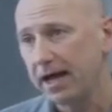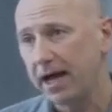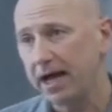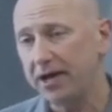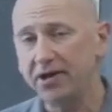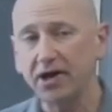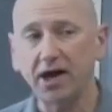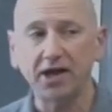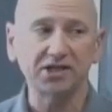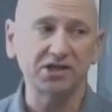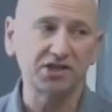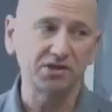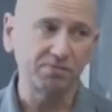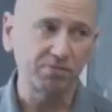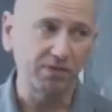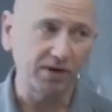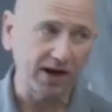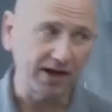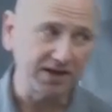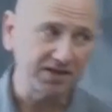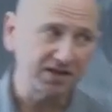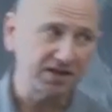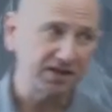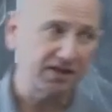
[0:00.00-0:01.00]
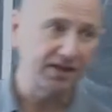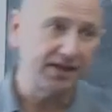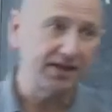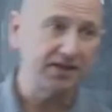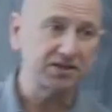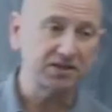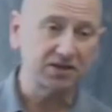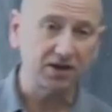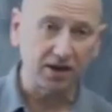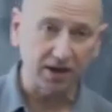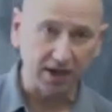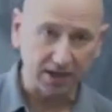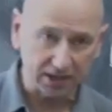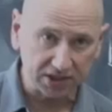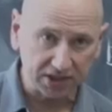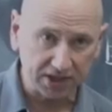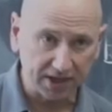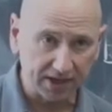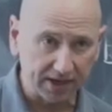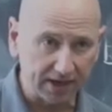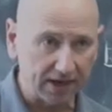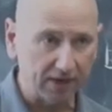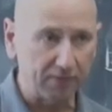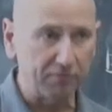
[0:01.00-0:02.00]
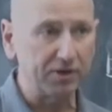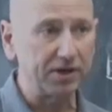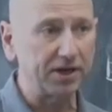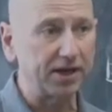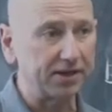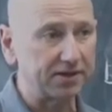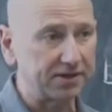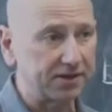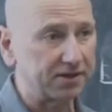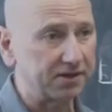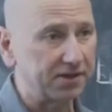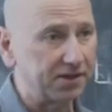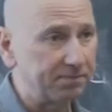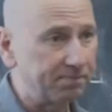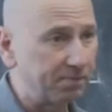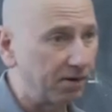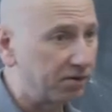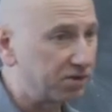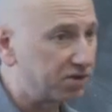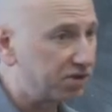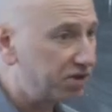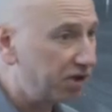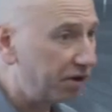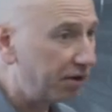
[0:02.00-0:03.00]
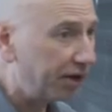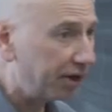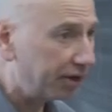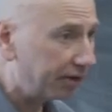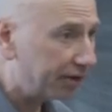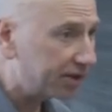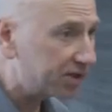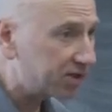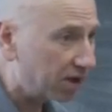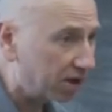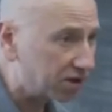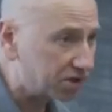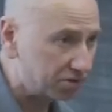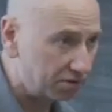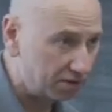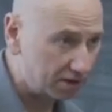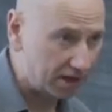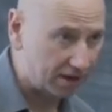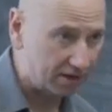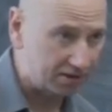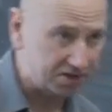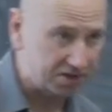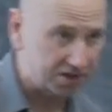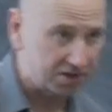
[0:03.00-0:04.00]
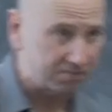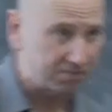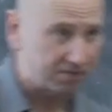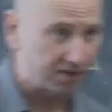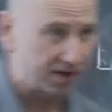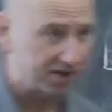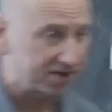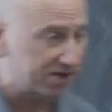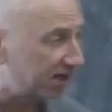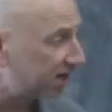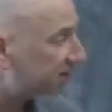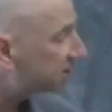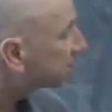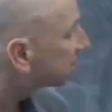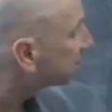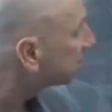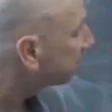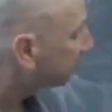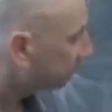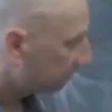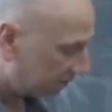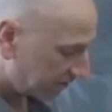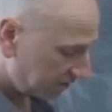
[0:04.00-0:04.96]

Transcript: and not surprisingly, it's conjugate, and we get that the posterior is also a Gaussian process.